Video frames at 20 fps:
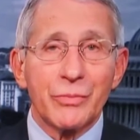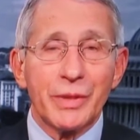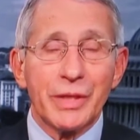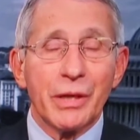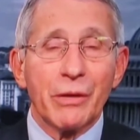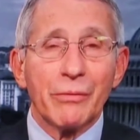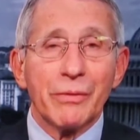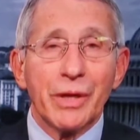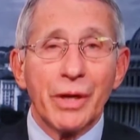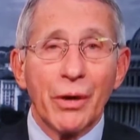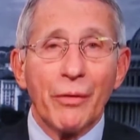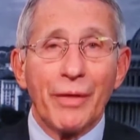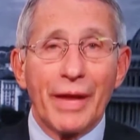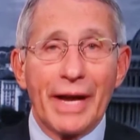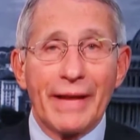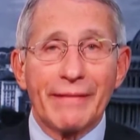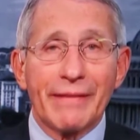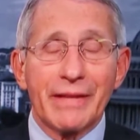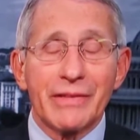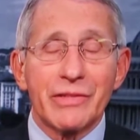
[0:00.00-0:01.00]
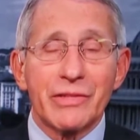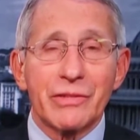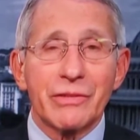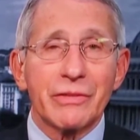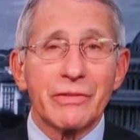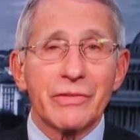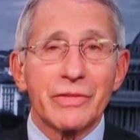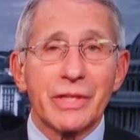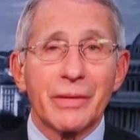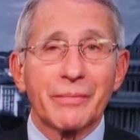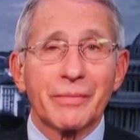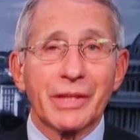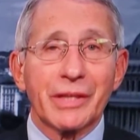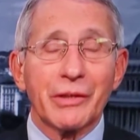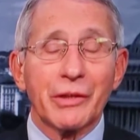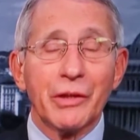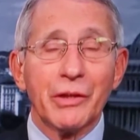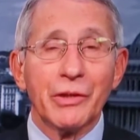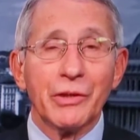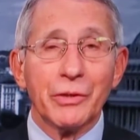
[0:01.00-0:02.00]
We don't know that. That's certainly
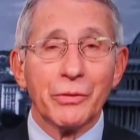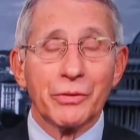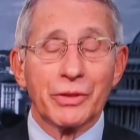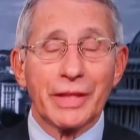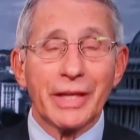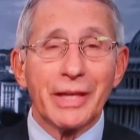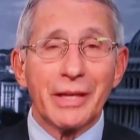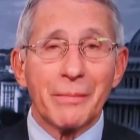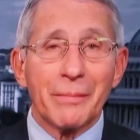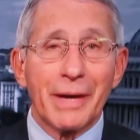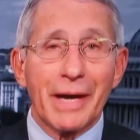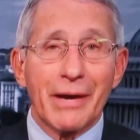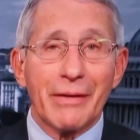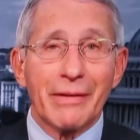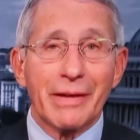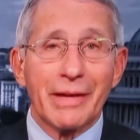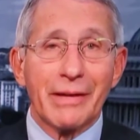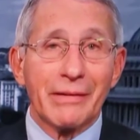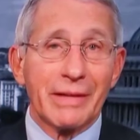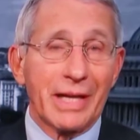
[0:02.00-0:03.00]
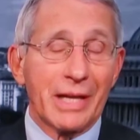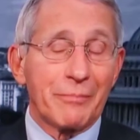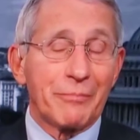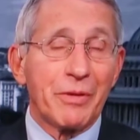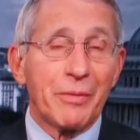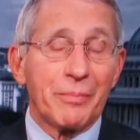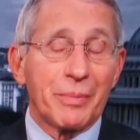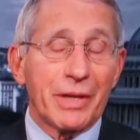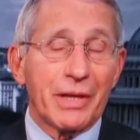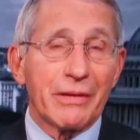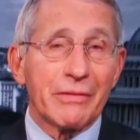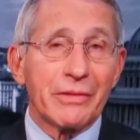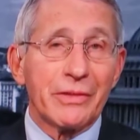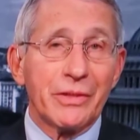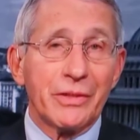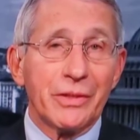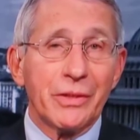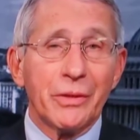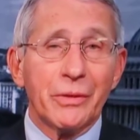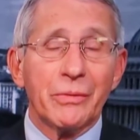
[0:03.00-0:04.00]
something you think about and get prepared to
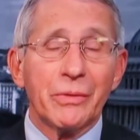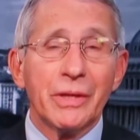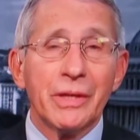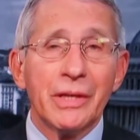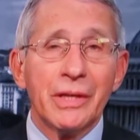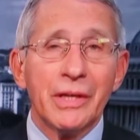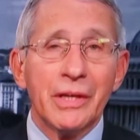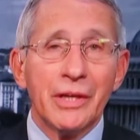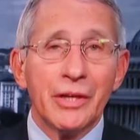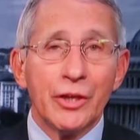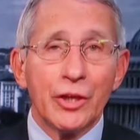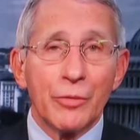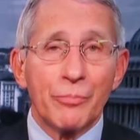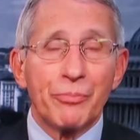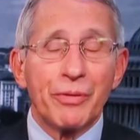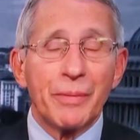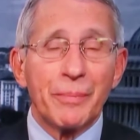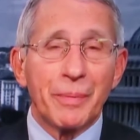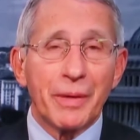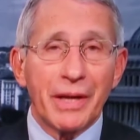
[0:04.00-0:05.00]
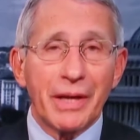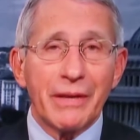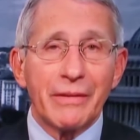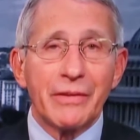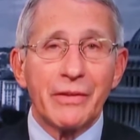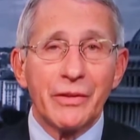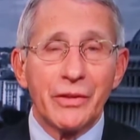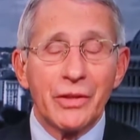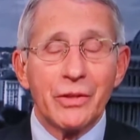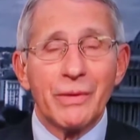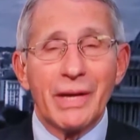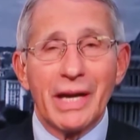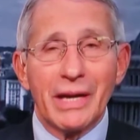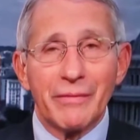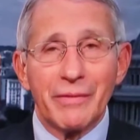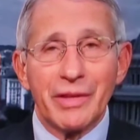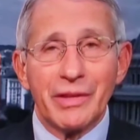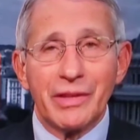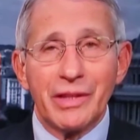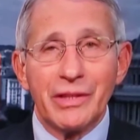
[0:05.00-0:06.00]
do. You're prepared to do
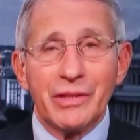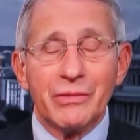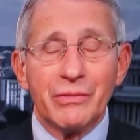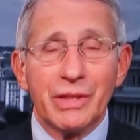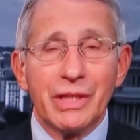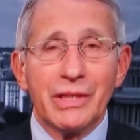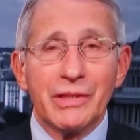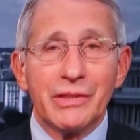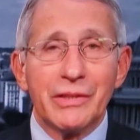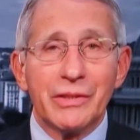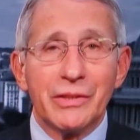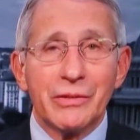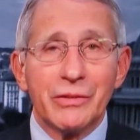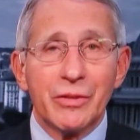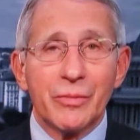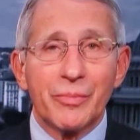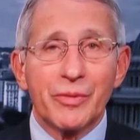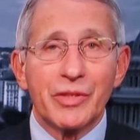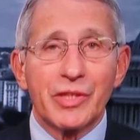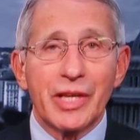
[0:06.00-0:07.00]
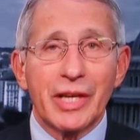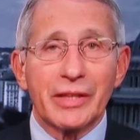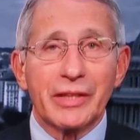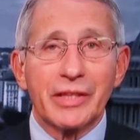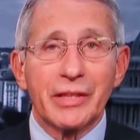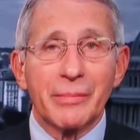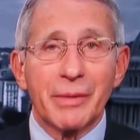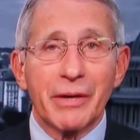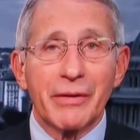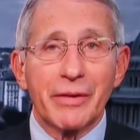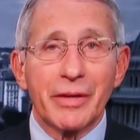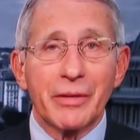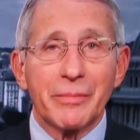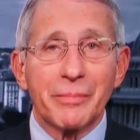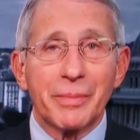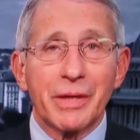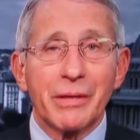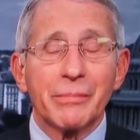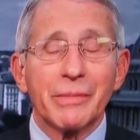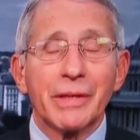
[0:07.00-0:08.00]
everything you need to do to protect the American
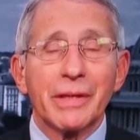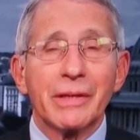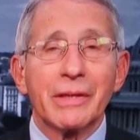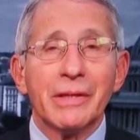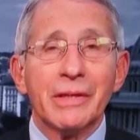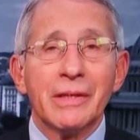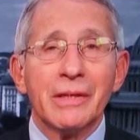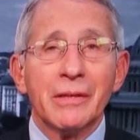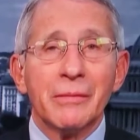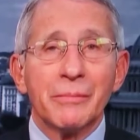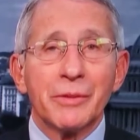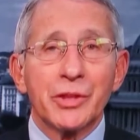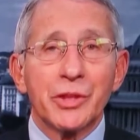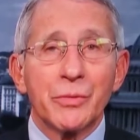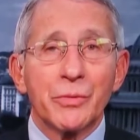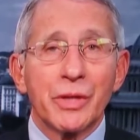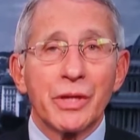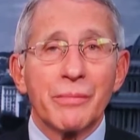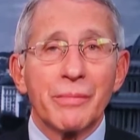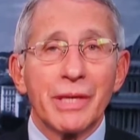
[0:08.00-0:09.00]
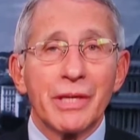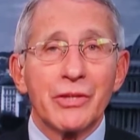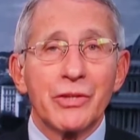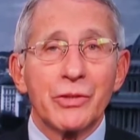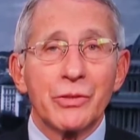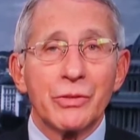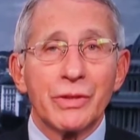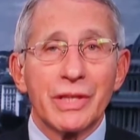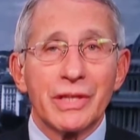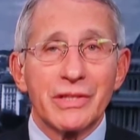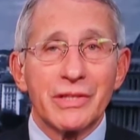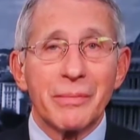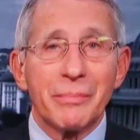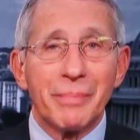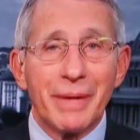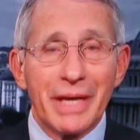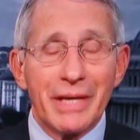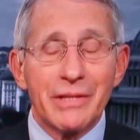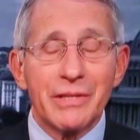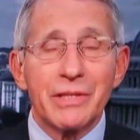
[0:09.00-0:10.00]
public, but you want to make sure there's a
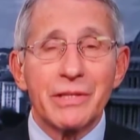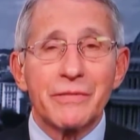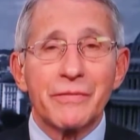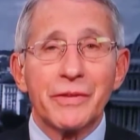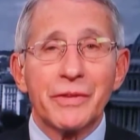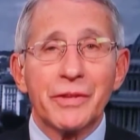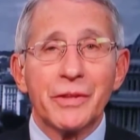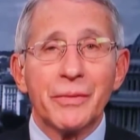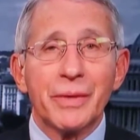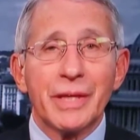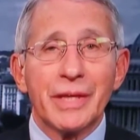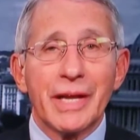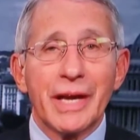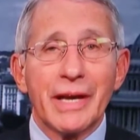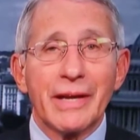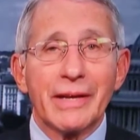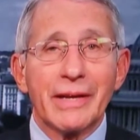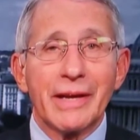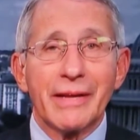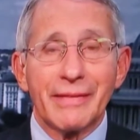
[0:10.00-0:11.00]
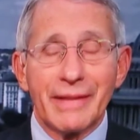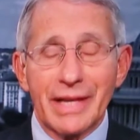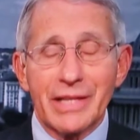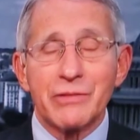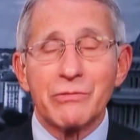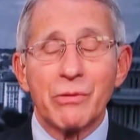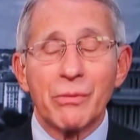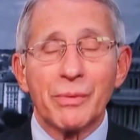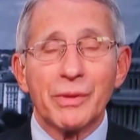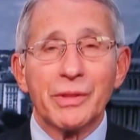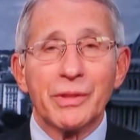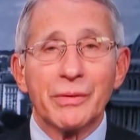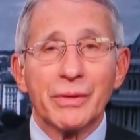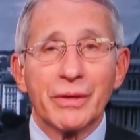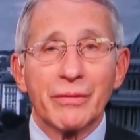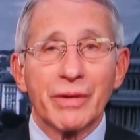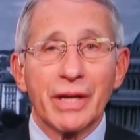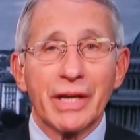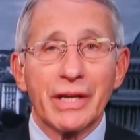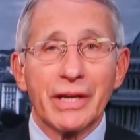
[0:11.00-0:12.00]
basis for doing that, and that's what we're doing
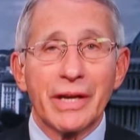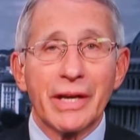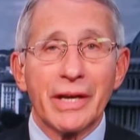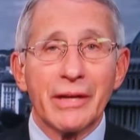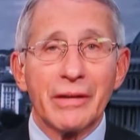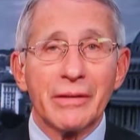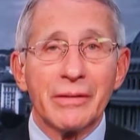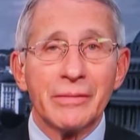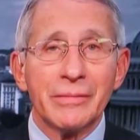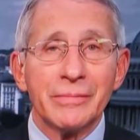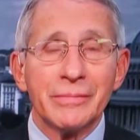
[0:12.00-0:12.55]
right now.